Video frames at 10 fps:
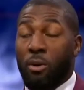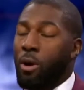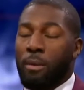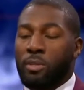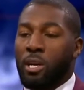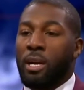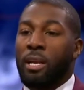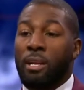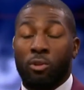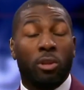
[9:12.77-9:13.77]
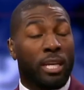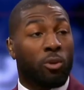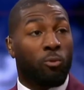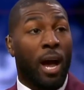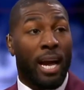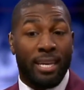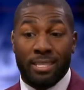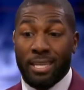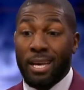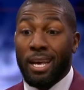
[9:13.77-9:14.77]
or I'm sorry, you look at the
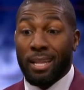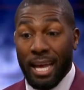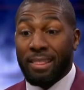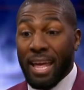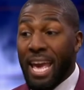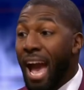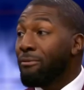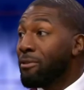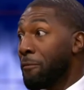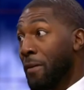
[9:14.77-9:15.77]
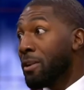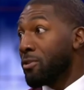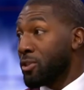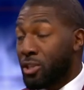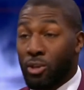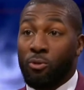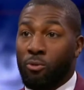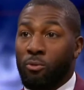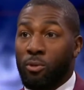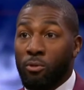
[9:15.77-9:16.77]
Rockets, like they have defenders
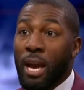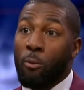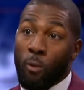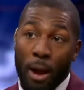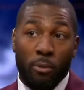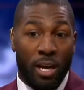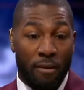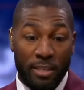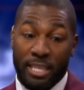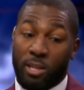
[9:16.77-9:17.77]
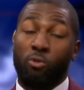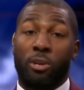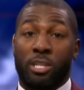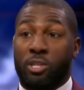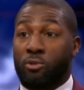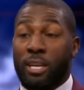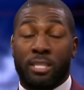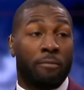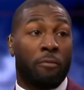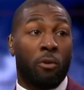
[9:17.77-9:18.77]
too. You got Robert Covington who can
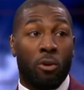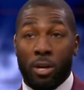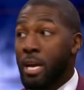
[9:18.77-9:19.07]
stretch the floor